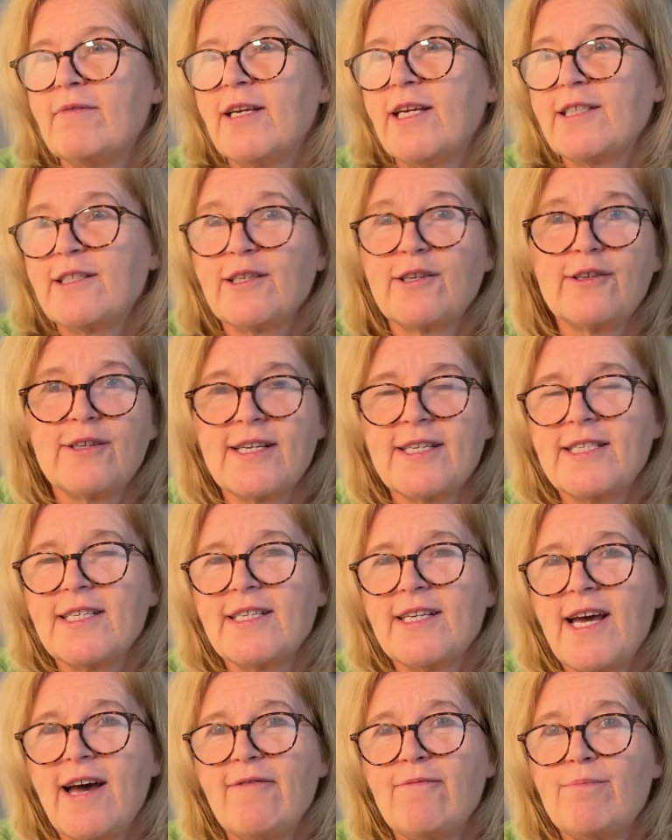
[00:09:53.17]
it's a good idea
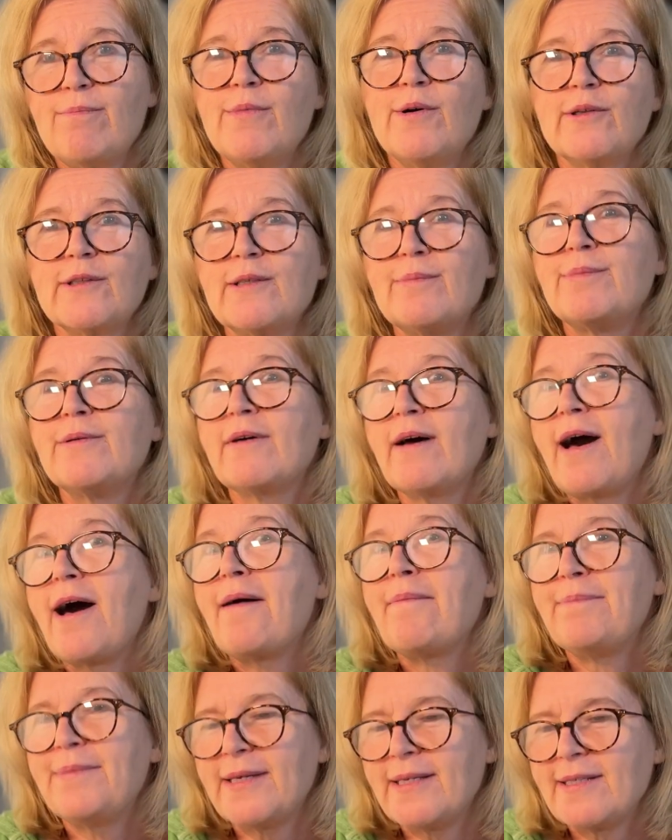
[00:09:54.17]
to have multiple
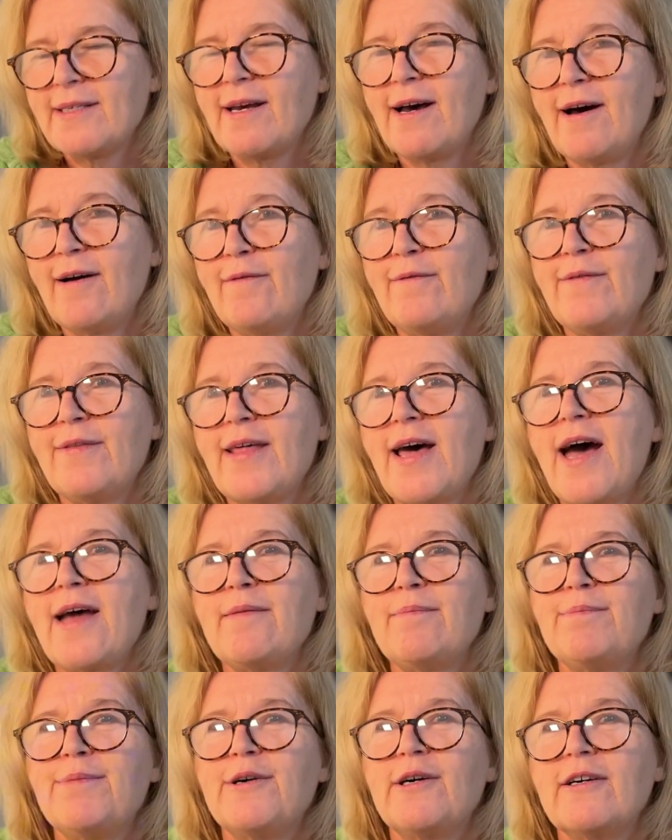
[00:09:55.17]
copies of that
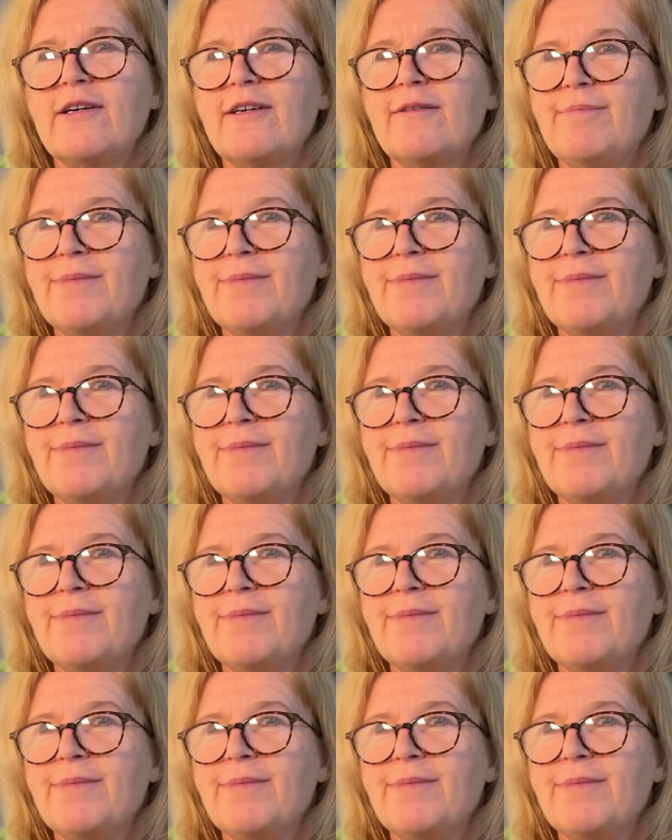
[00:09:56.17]
book,